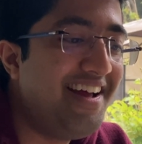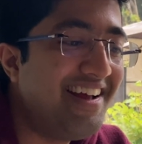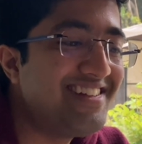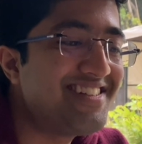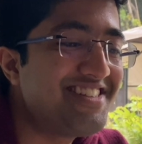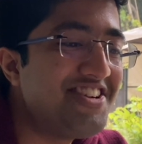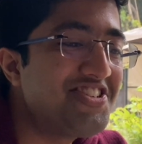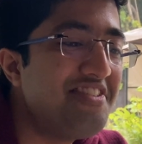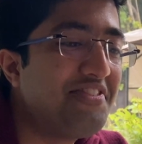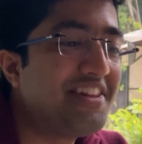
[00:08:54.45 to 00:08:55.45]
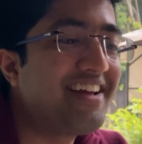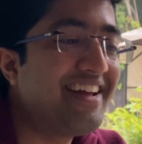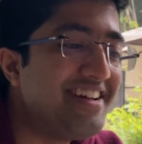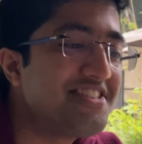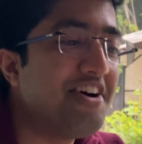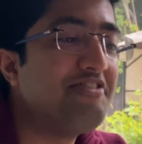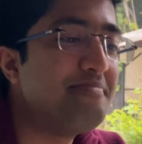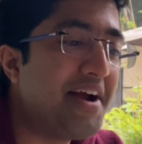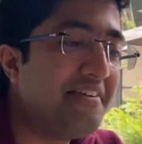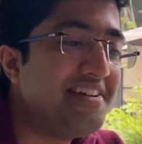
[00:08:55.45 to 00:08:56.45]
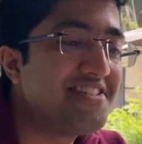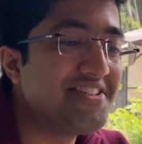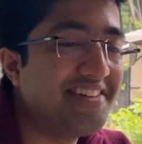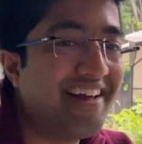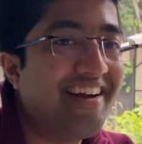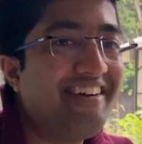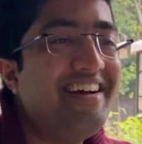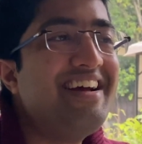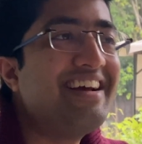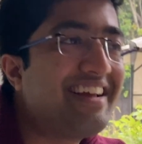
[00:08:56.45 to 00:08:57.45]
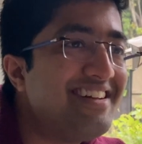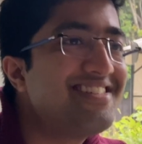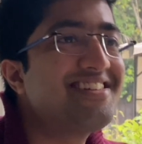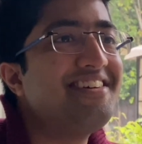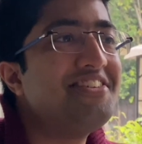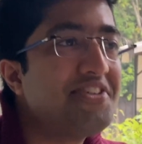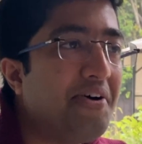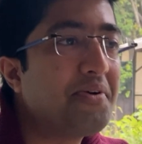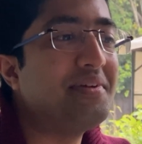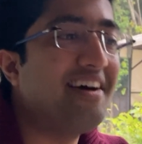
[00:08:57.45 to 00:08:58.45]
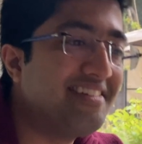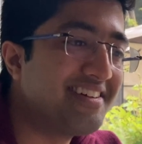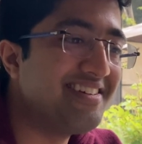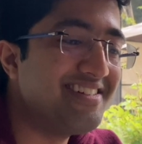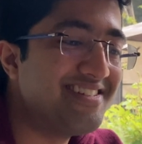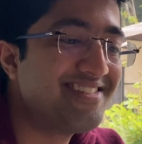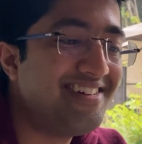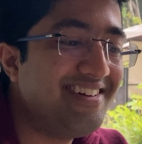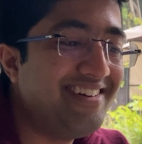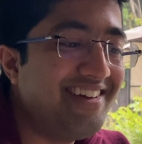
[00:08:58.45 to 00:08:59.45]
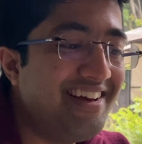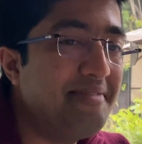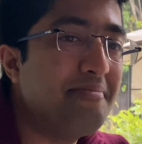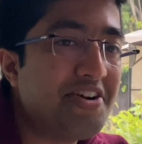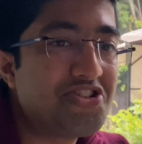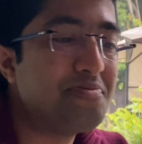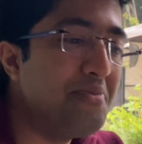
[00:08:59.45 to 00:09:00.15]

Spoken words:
It's essentially for the kids of parents, so their kids can talk with other kids in a much